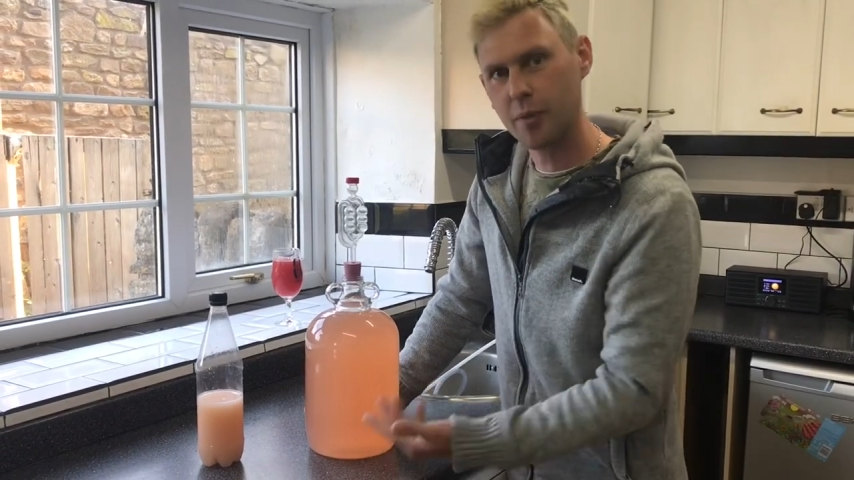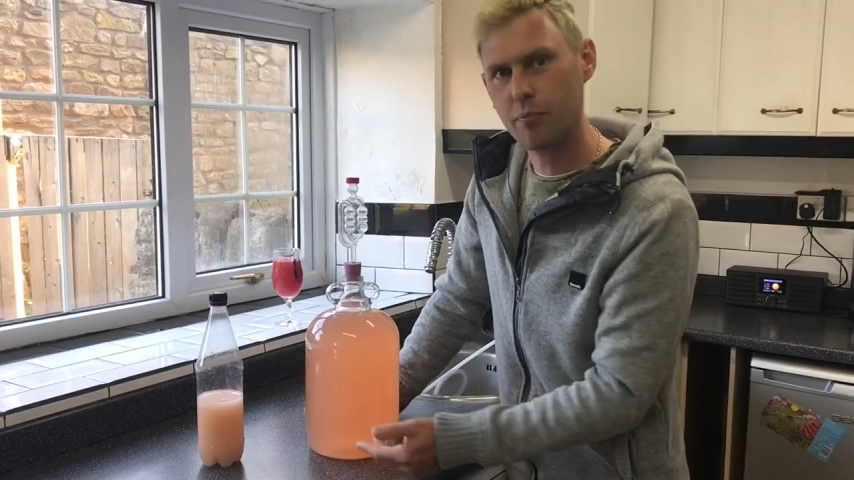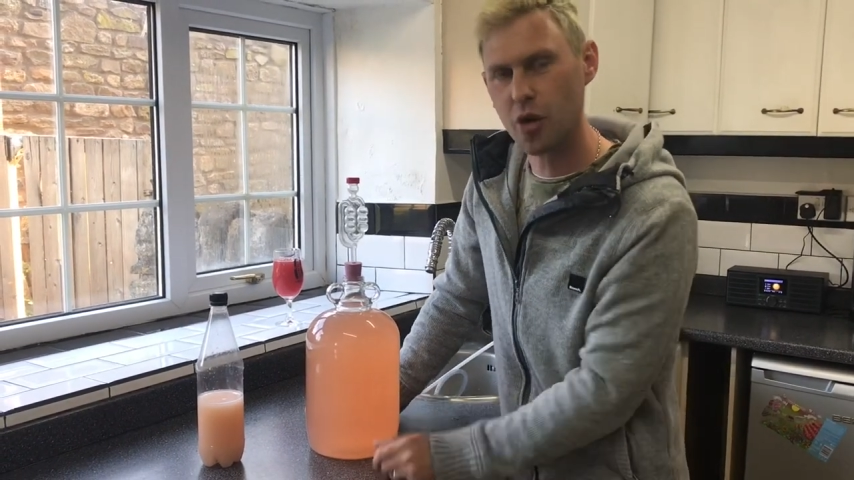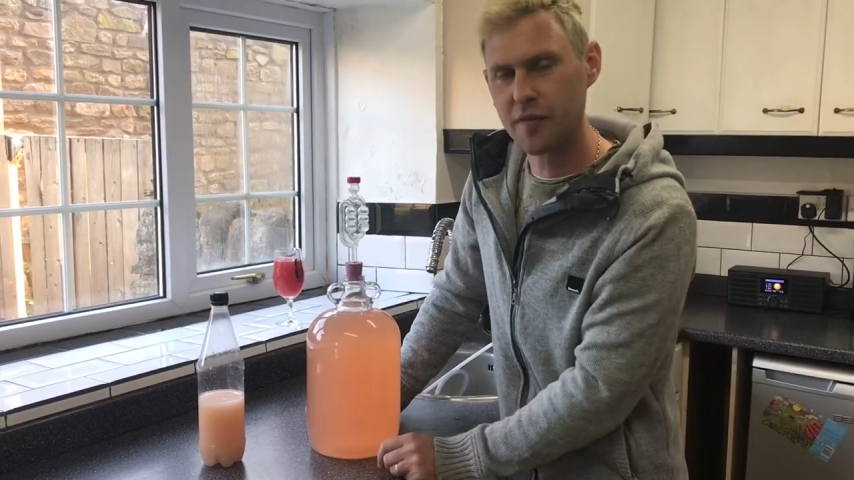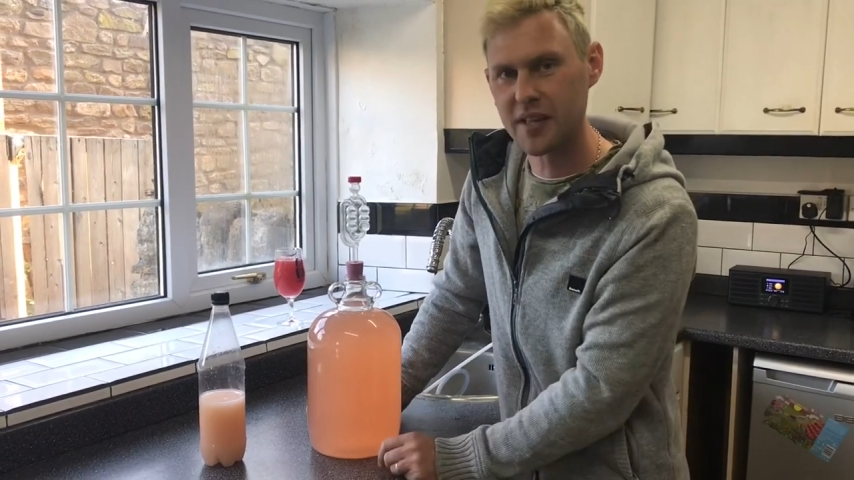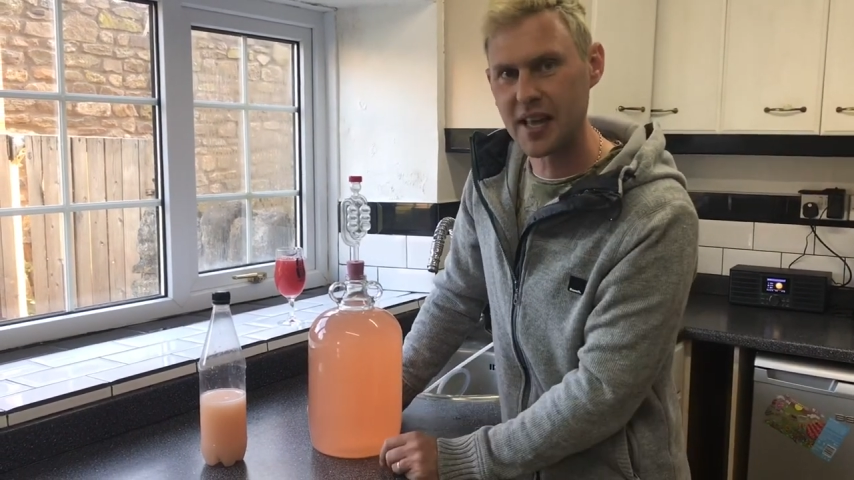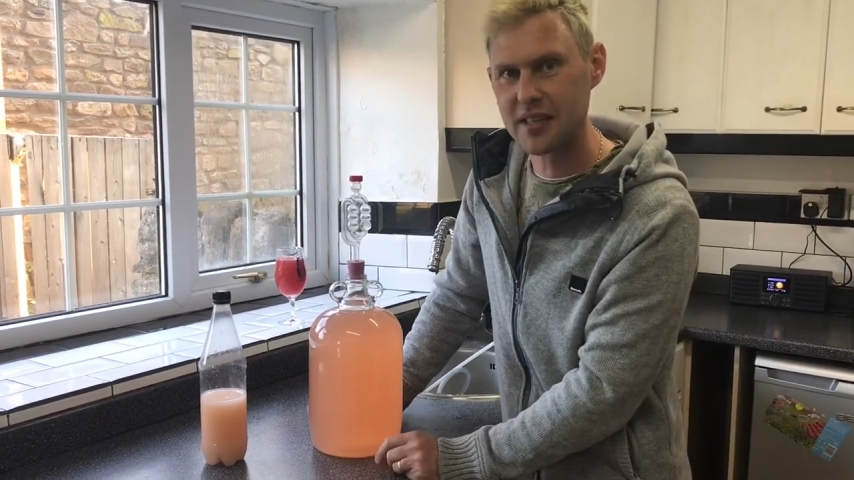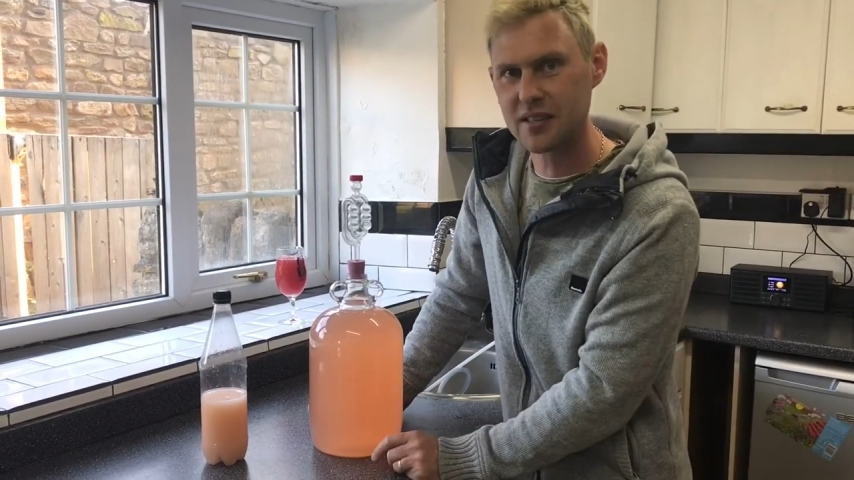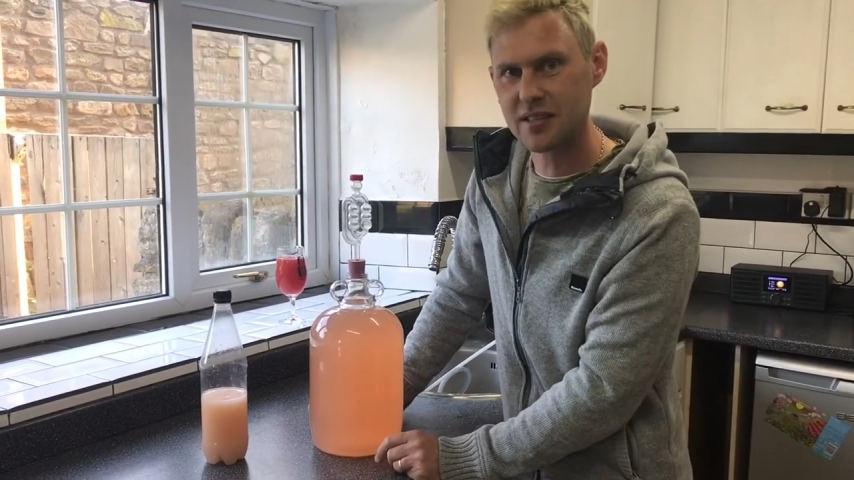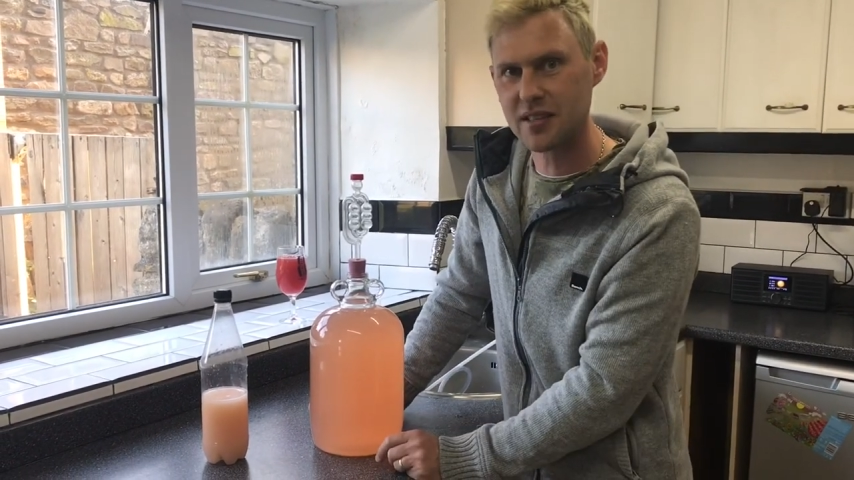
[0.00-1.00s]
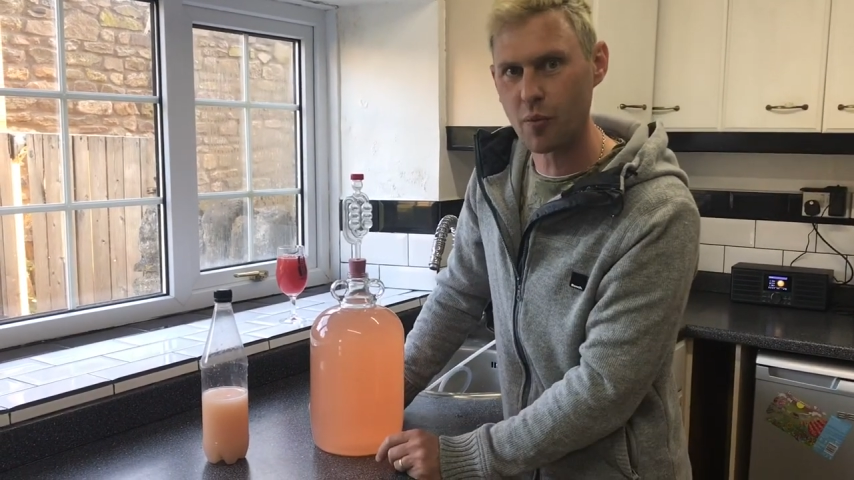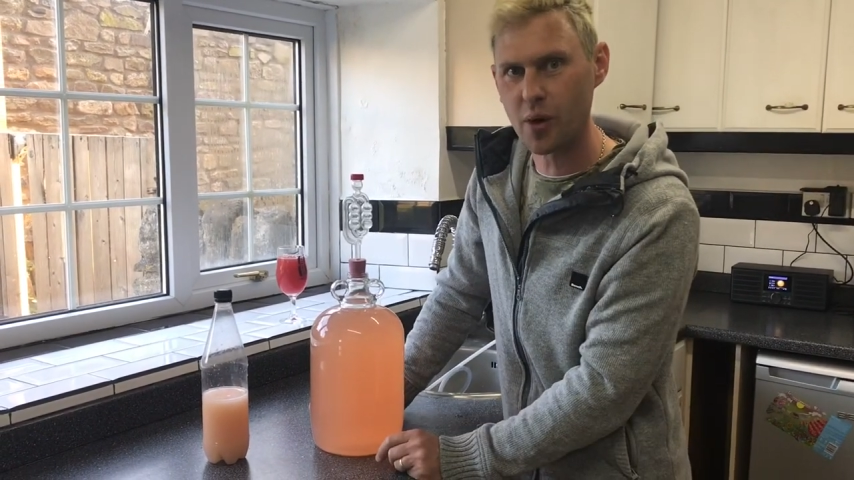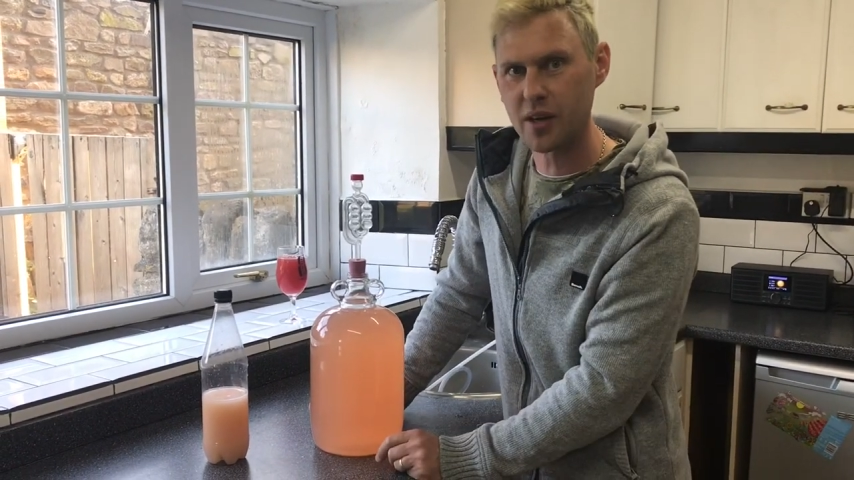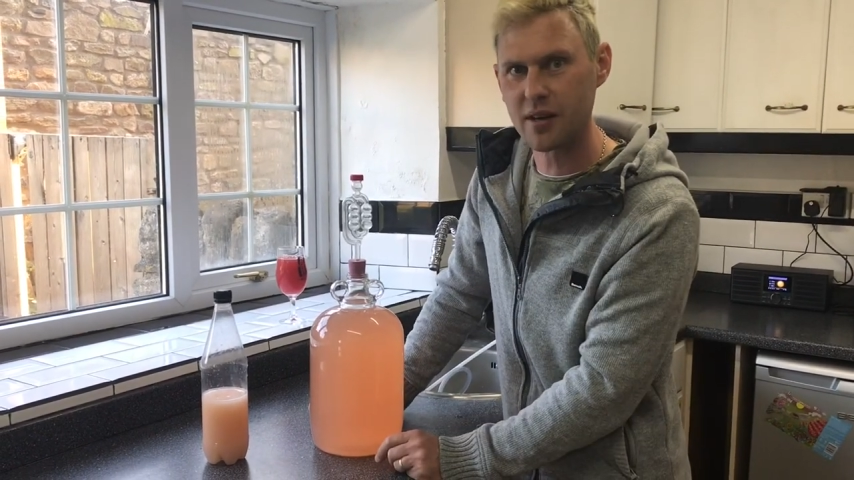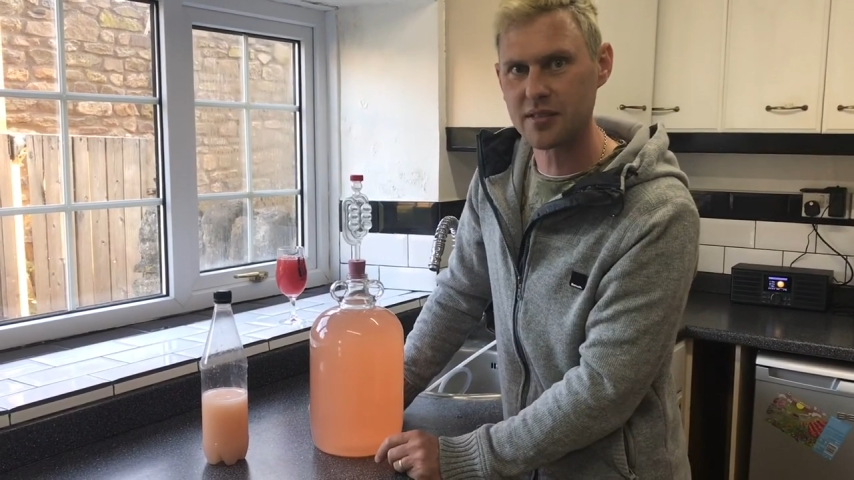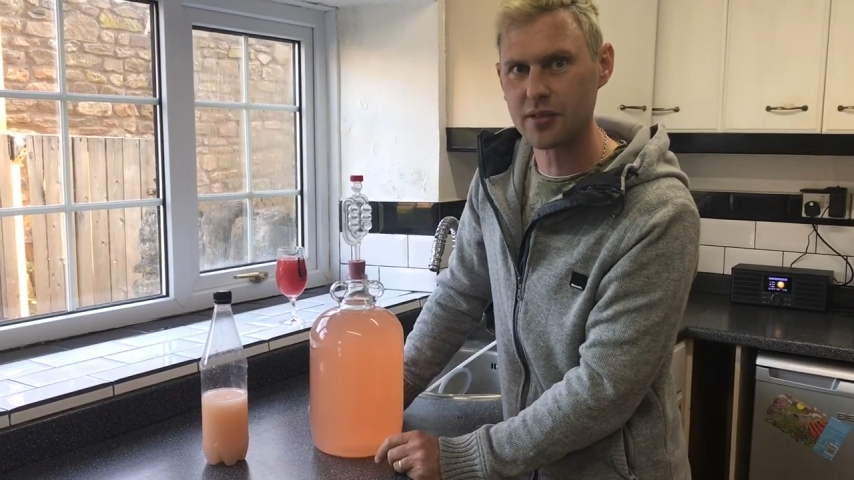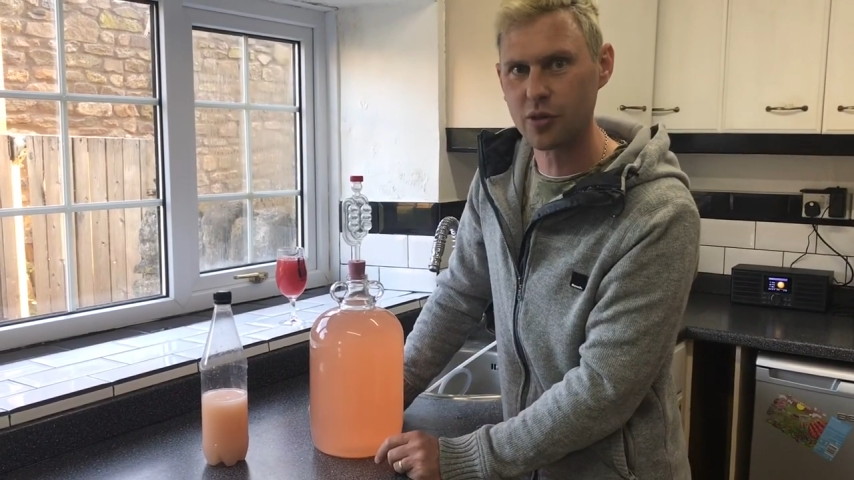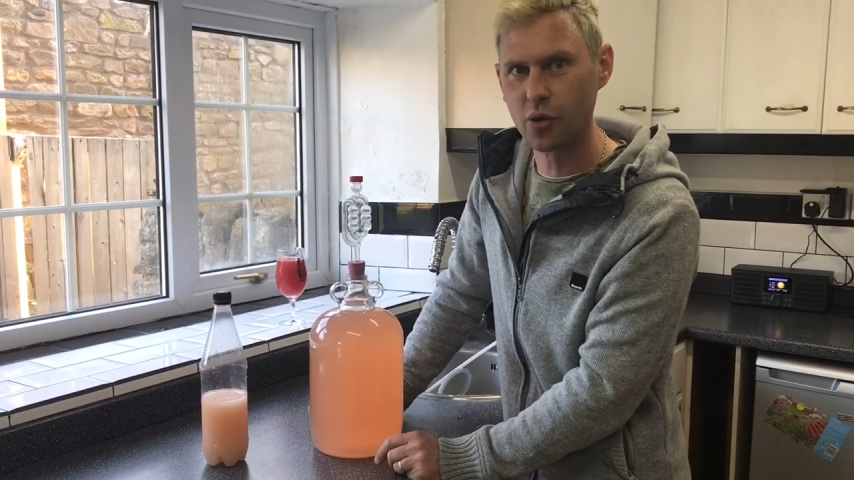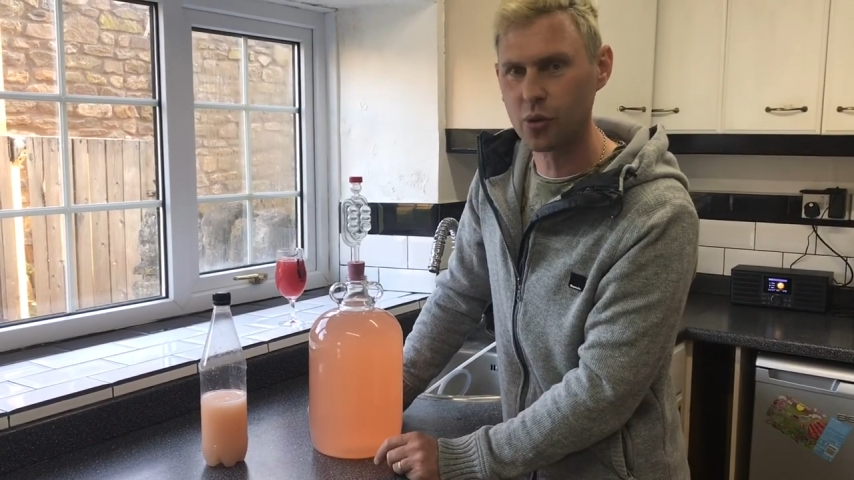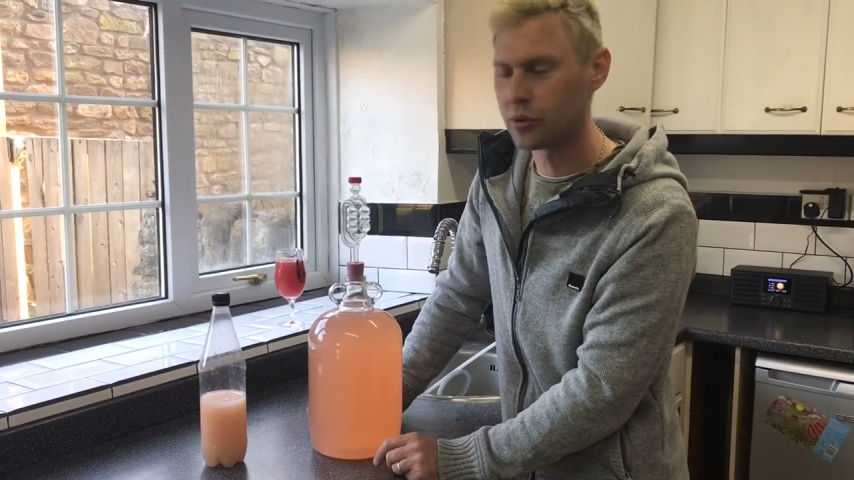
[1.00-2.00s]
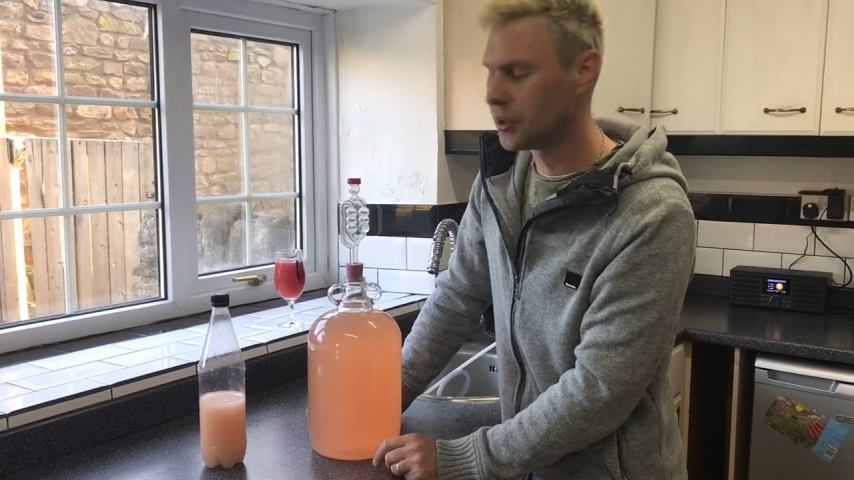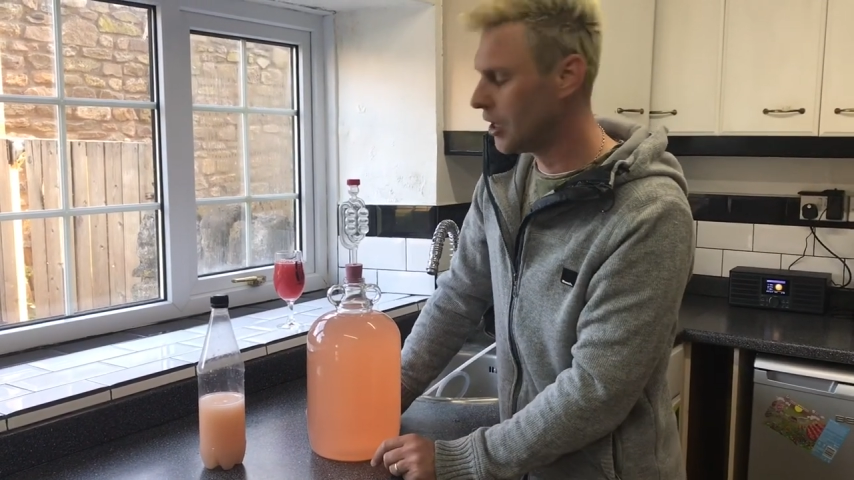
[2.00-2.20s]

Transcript: move it then to somewhere nice and cool,